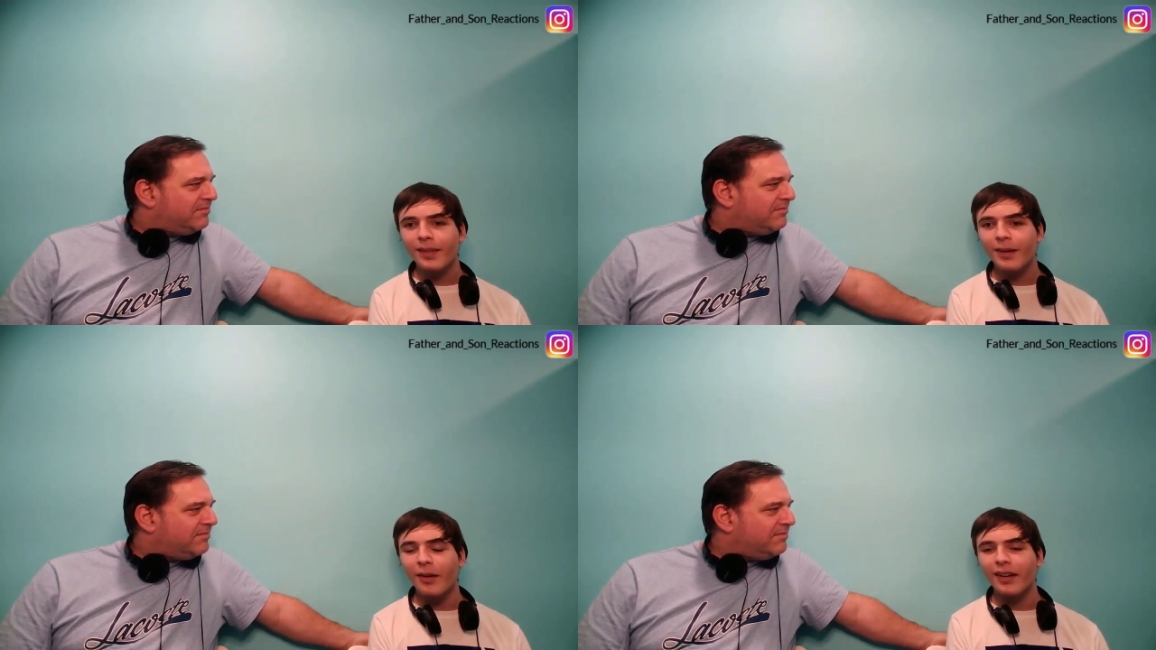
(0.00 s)

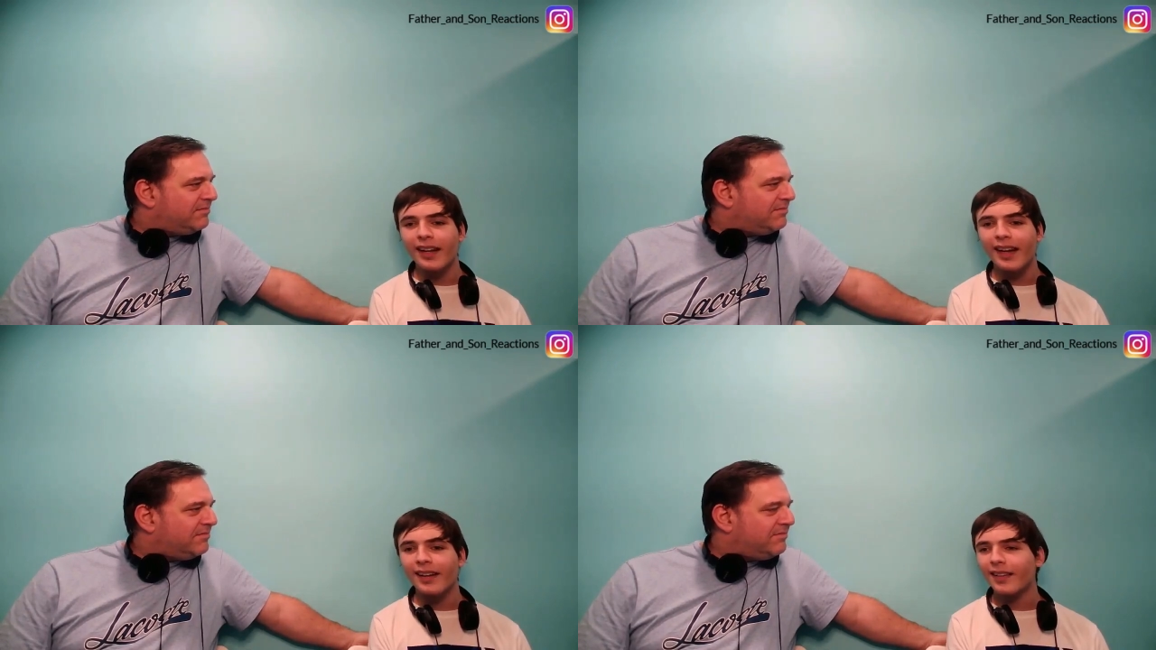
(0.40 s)
Speaker 1: on,
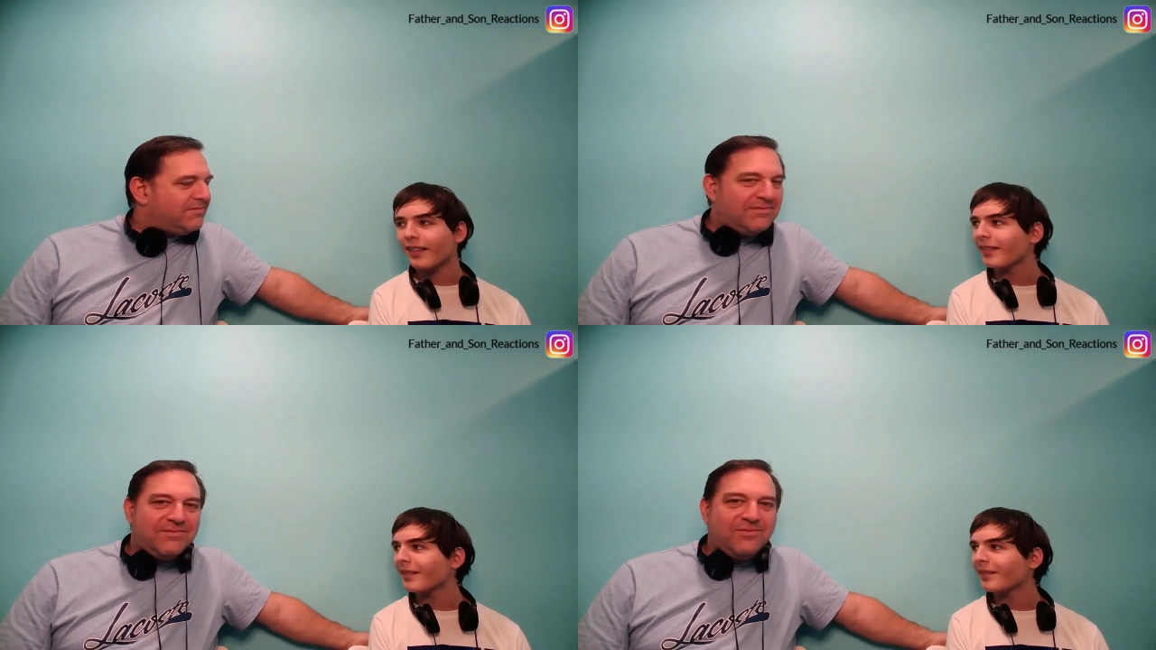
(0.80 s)
Dad.
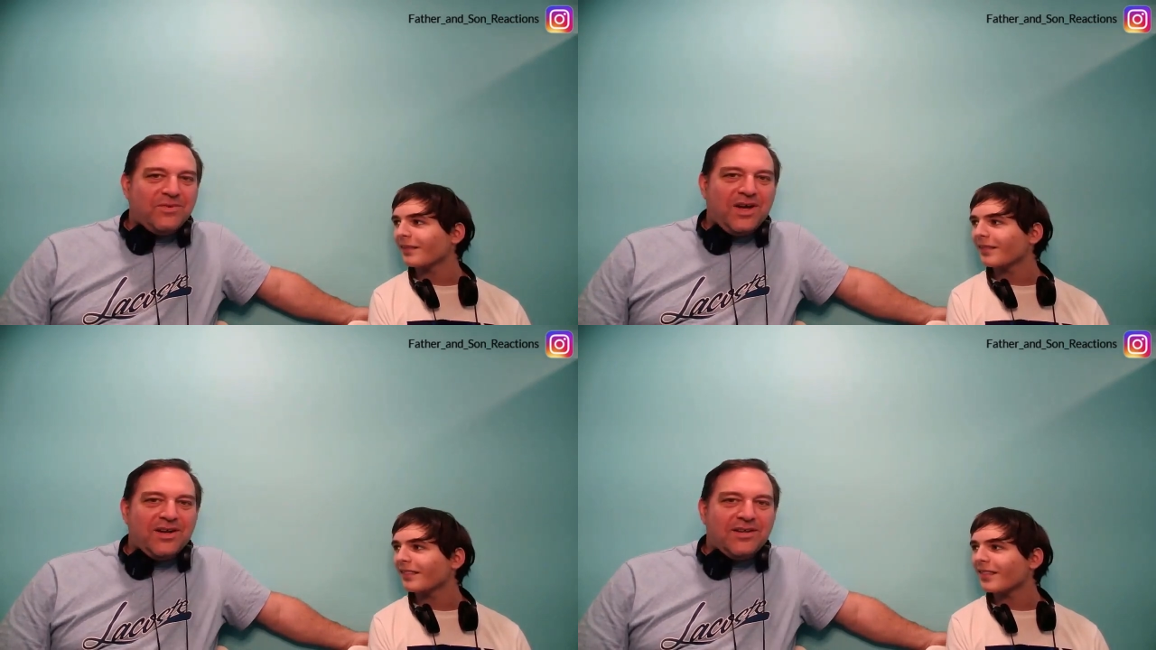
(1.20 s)

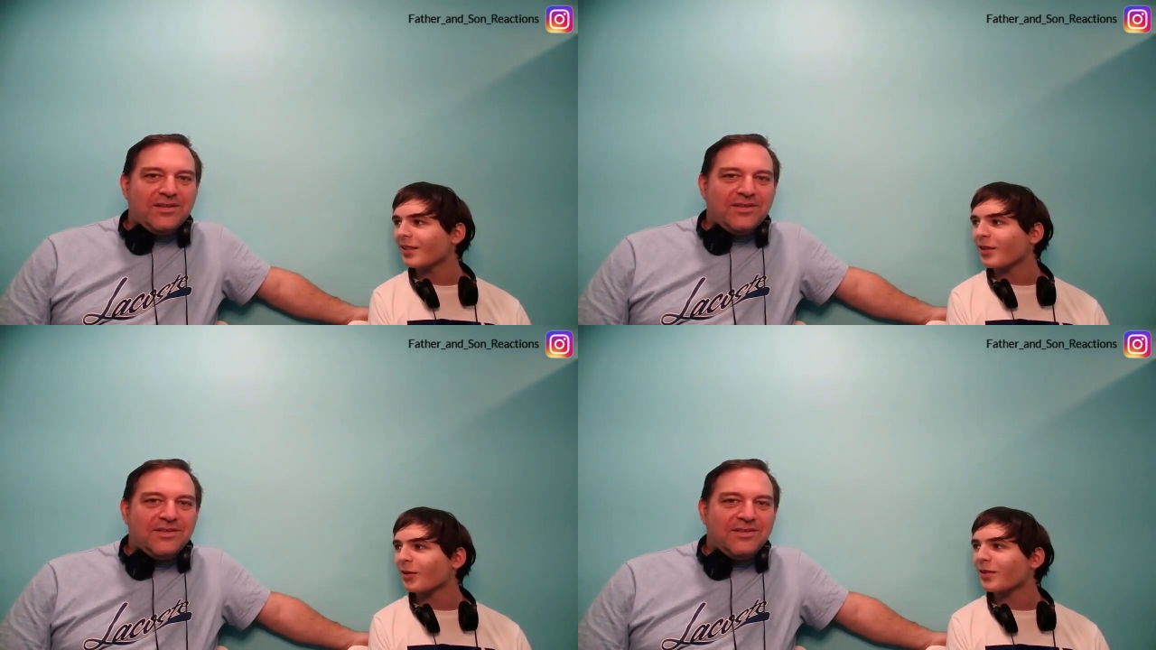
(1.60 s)
What?
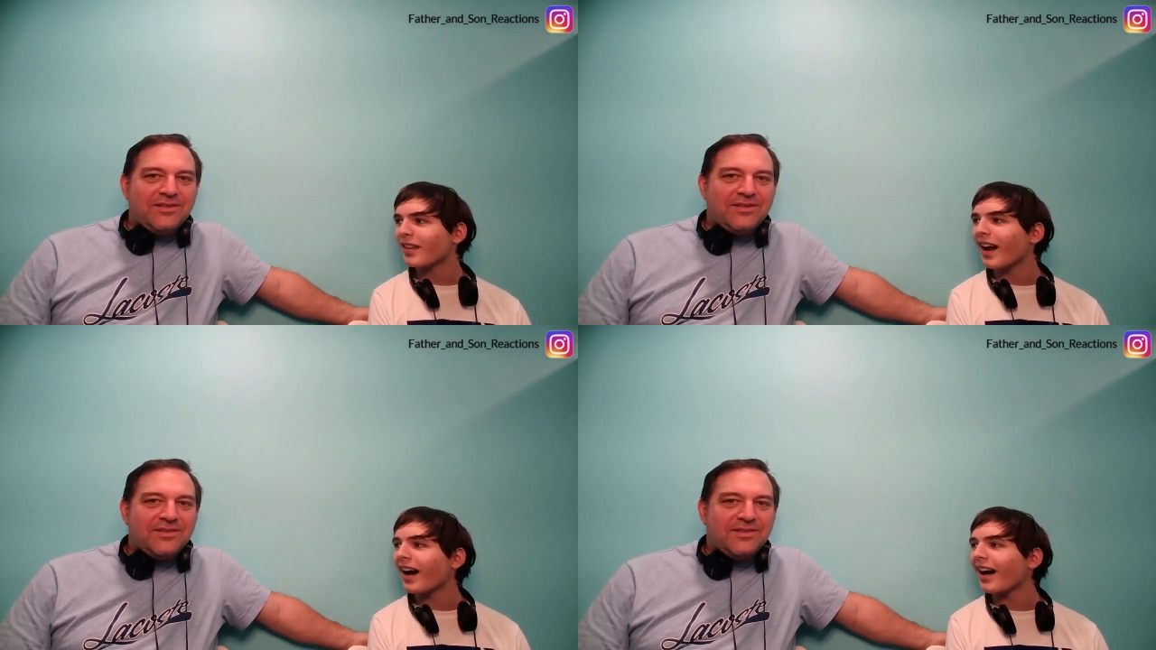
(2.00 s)
Starts with an
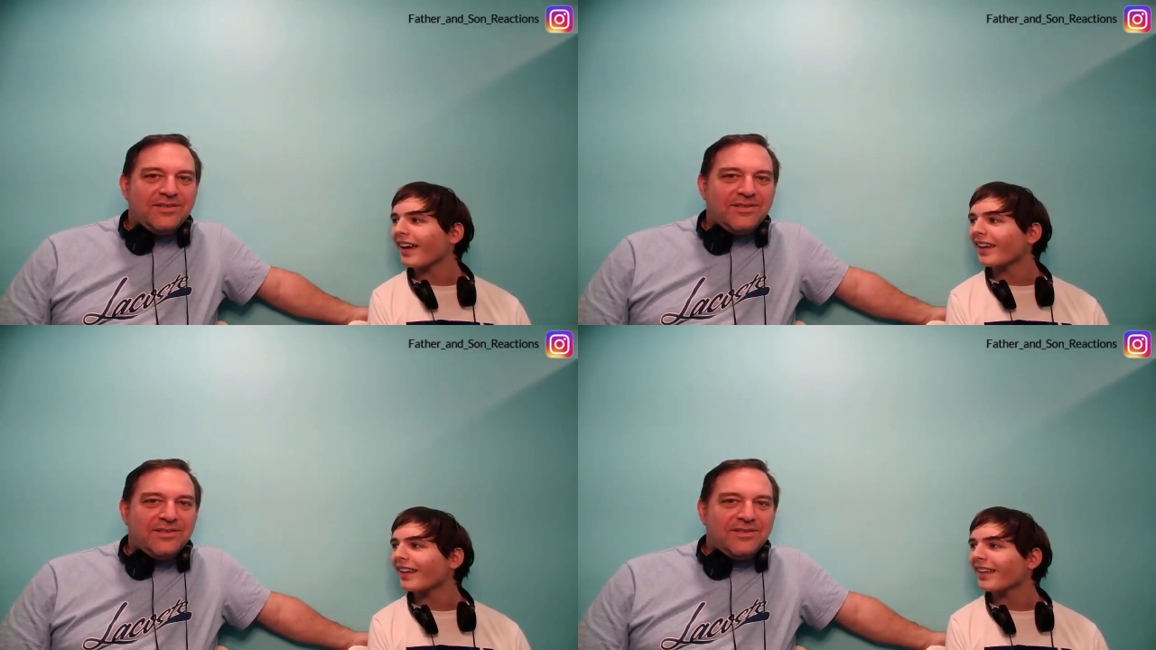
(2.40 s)
I.